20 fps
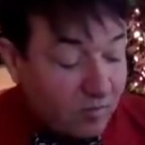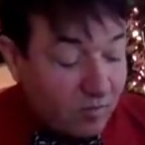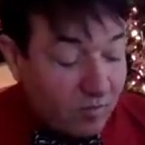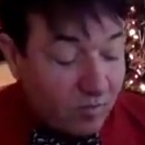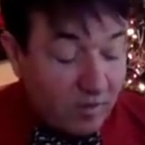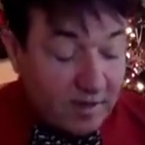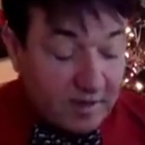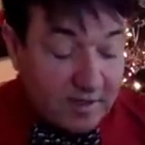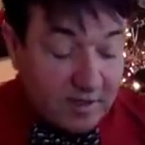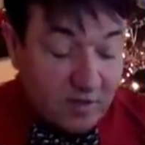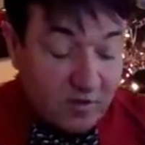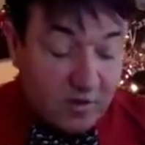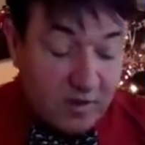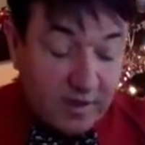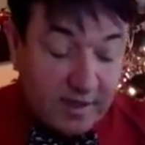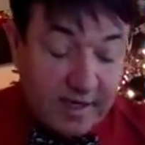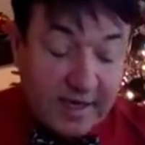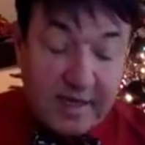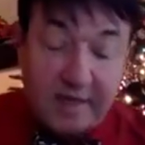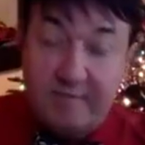what this
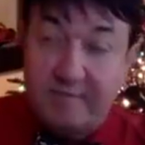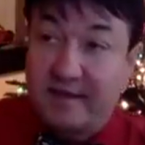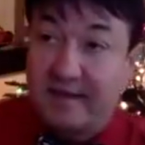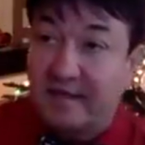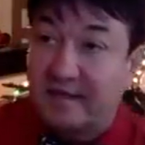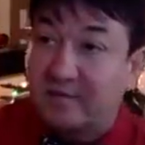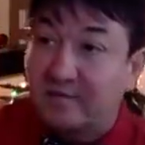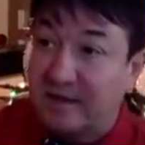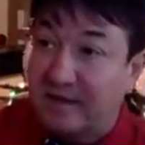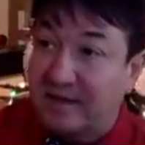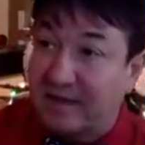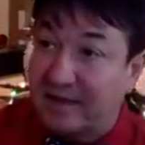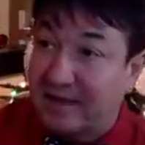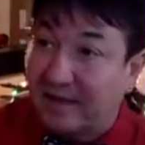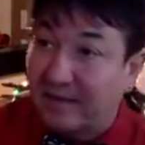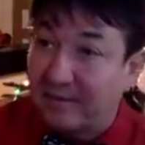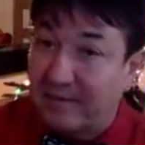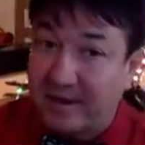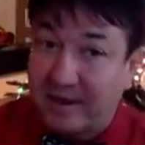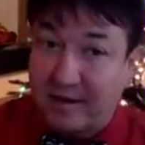really kind of makes me think
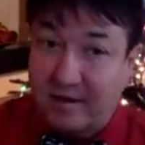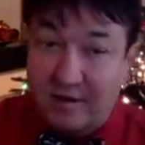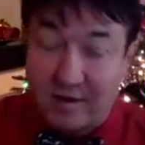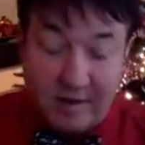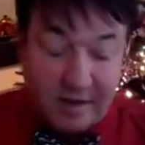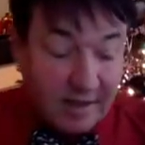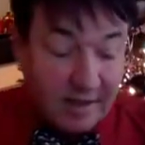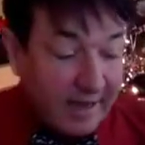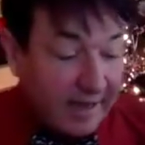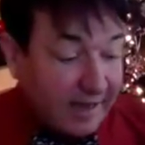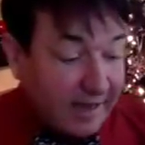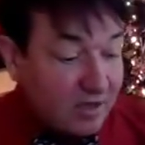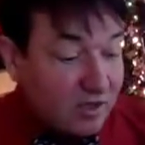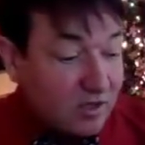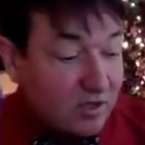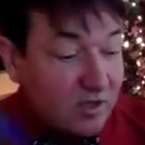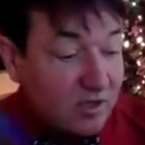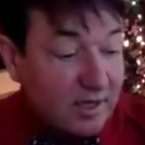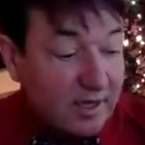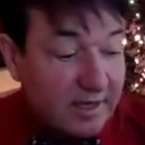about
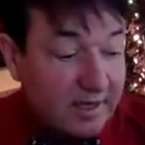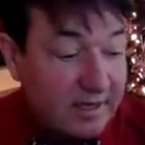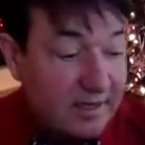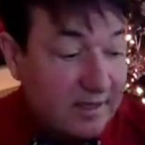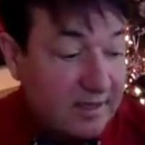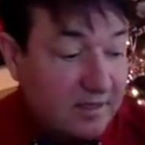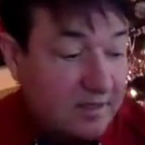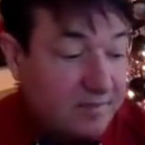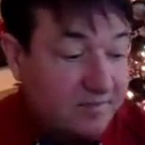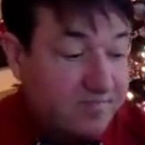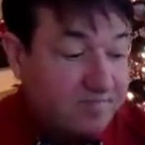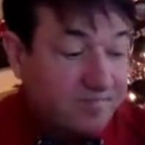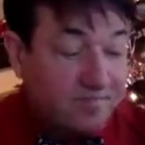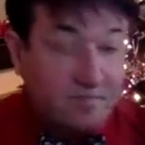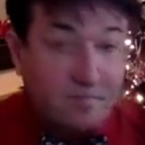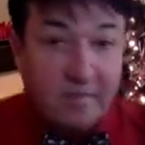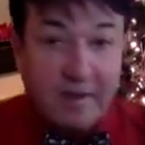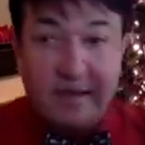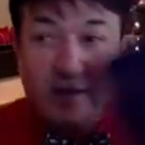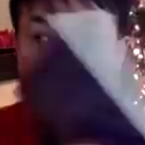actually is
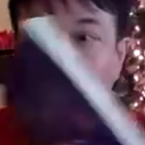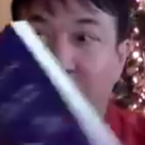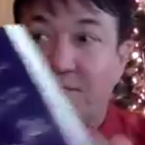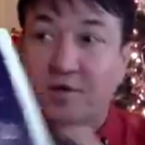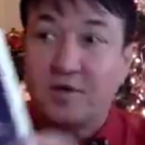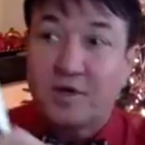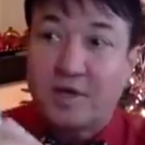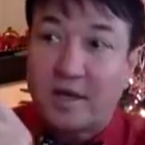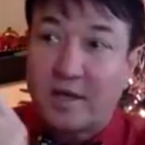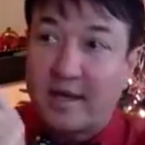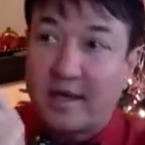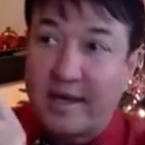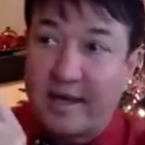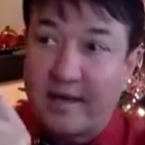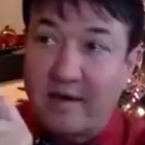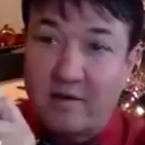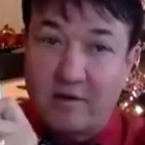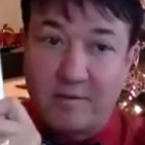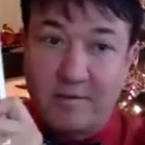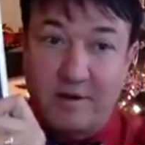my new book,
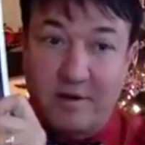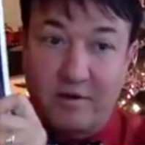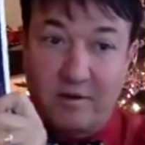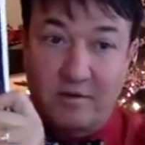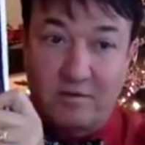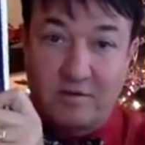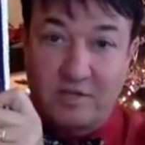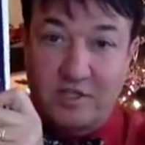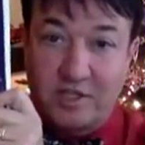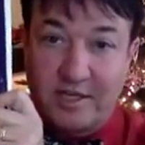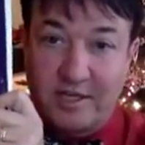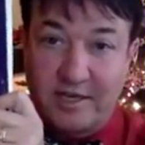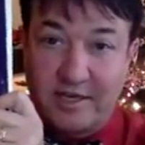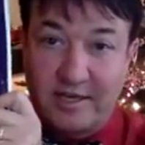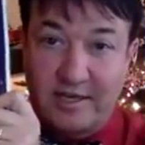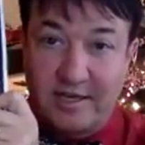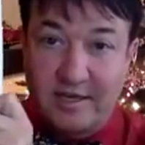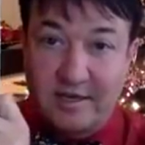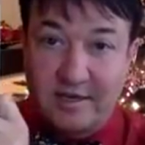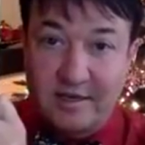How to Be Your Own
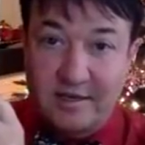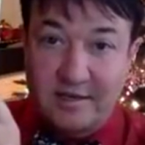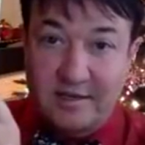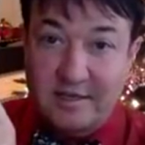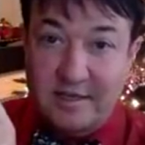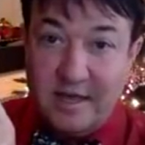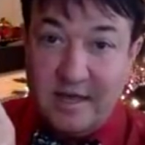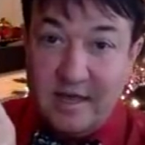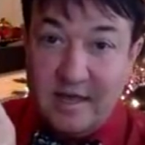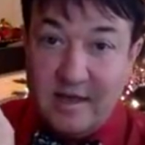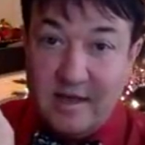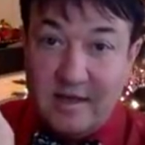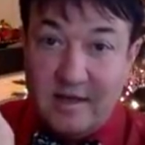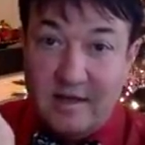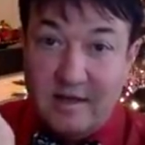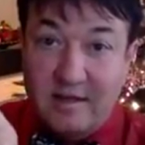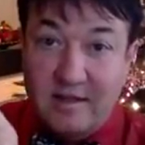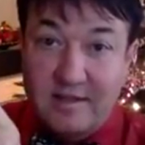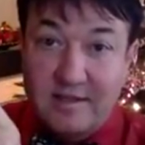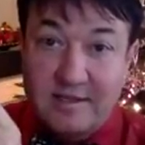Genie. And
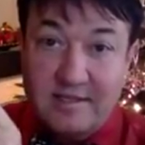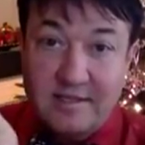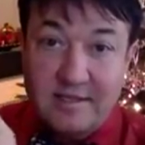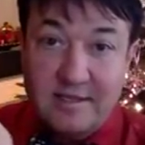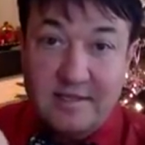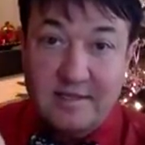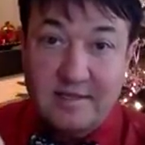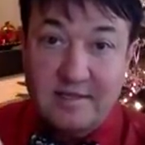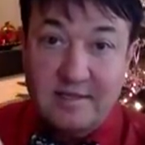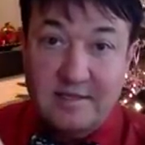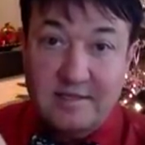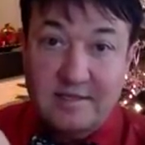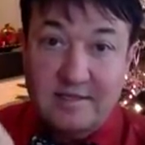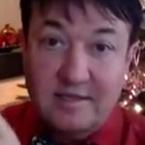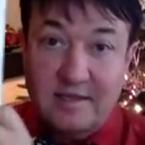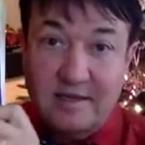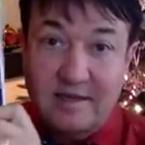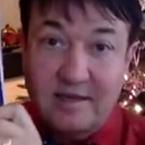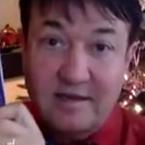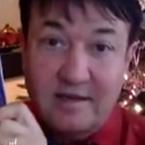this
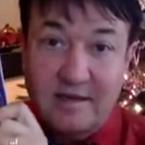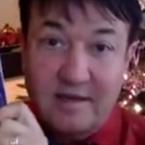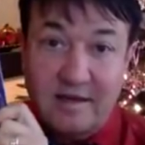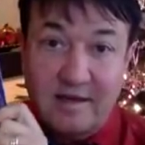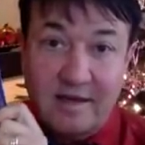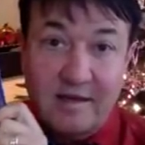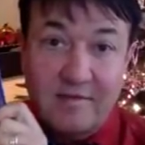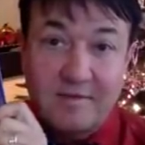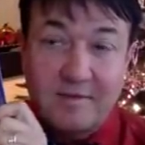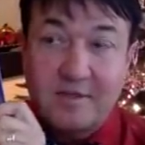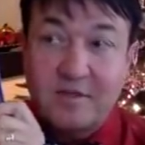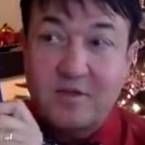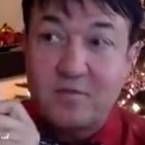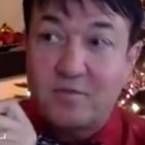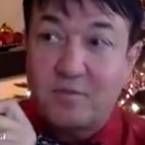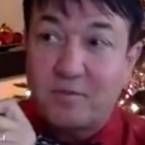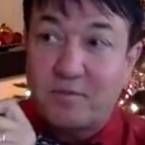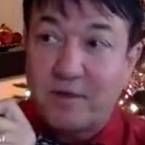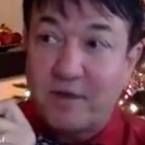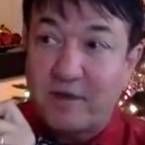is, I'm
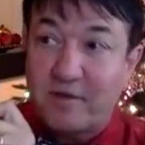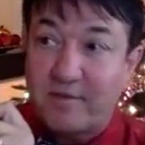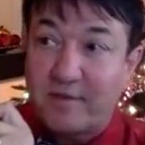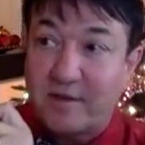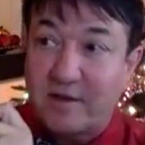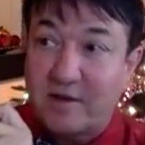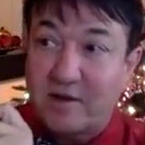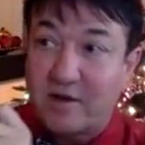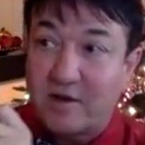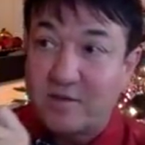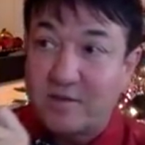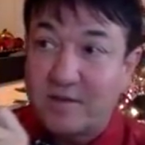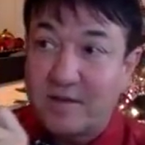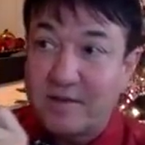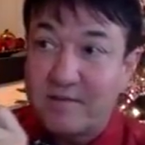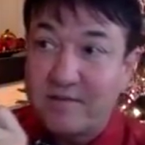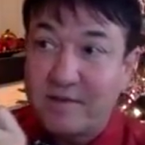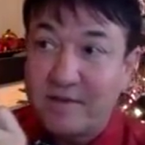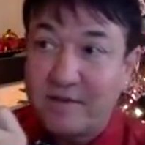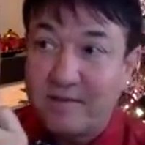super proud of my cards, but I
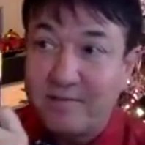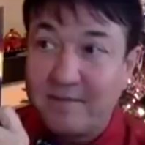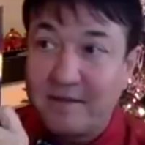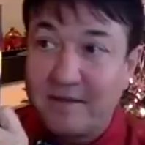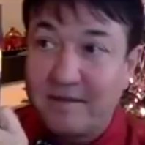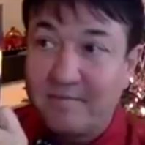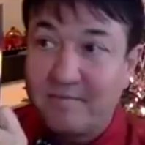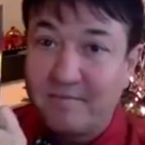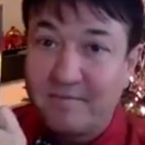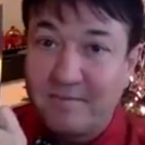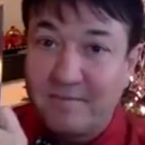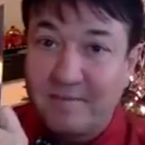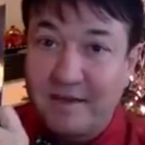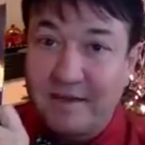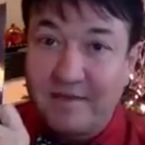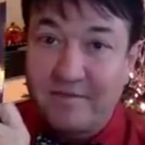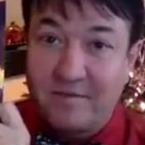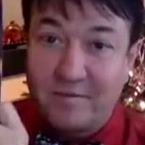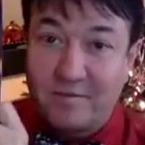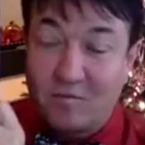might be
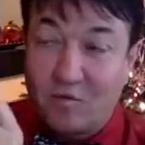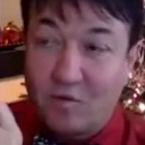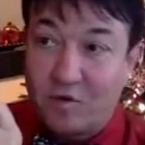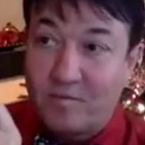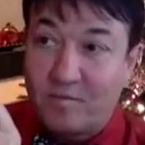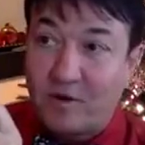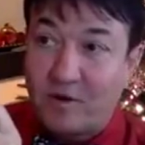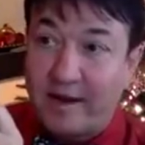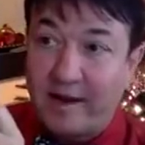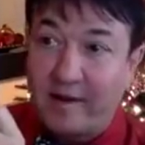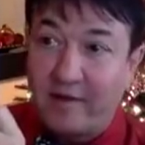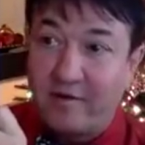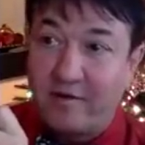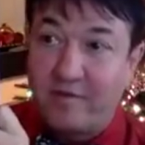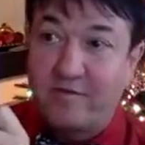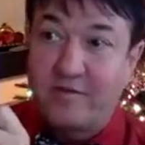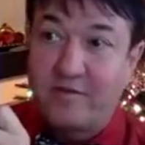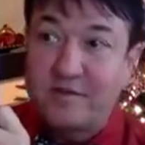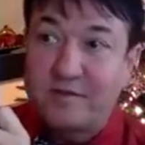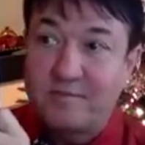even more proud
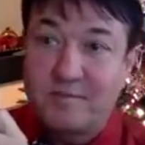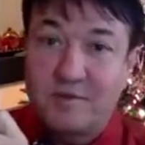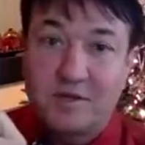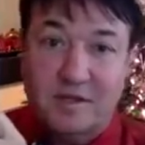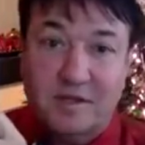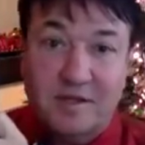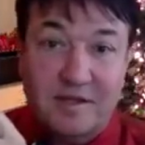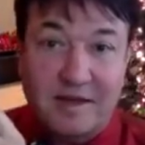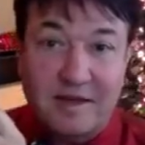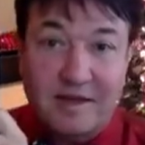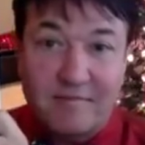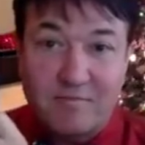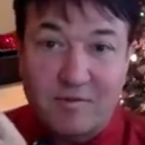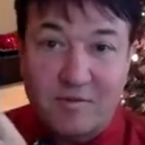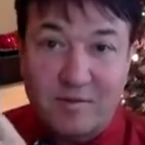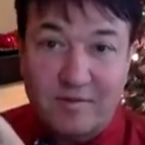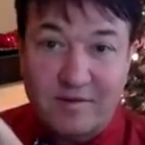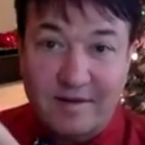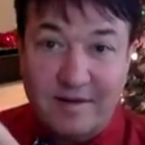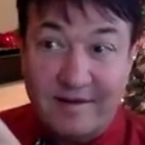of this book than I
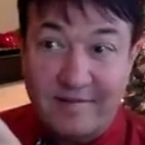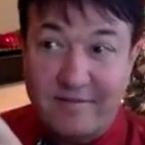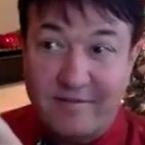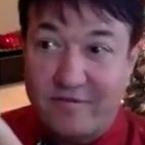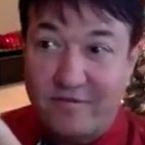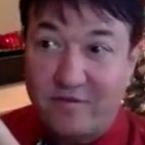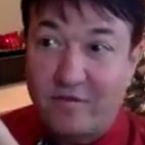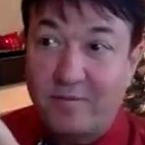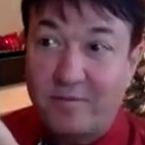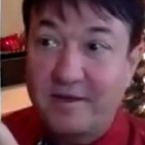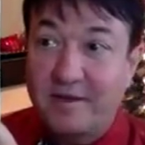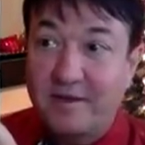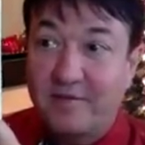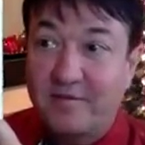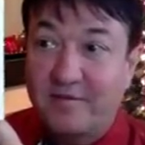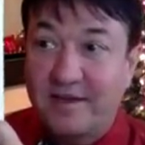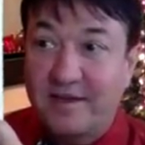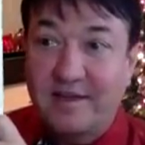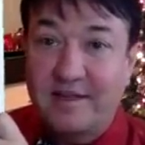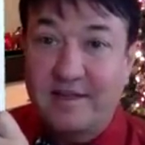have ever been of
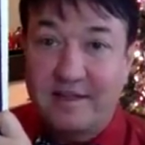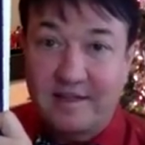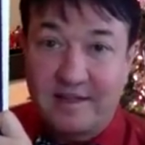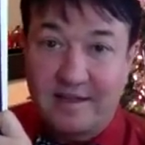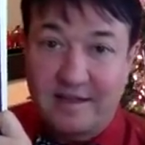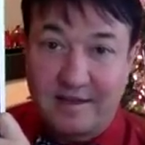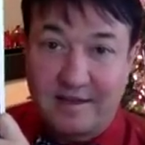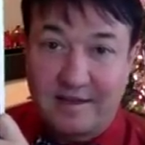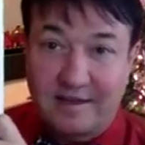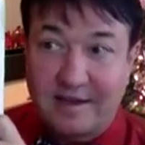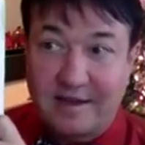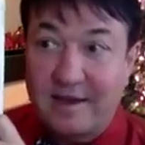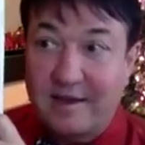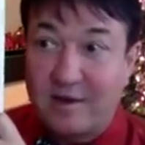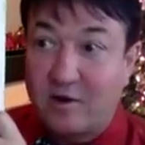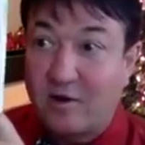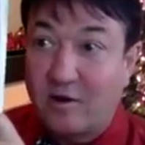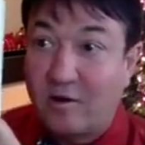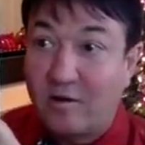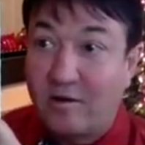anything at
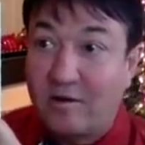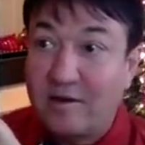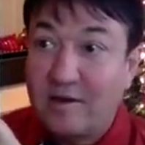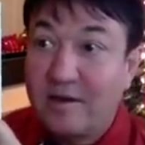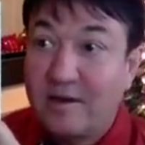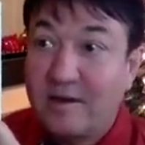all.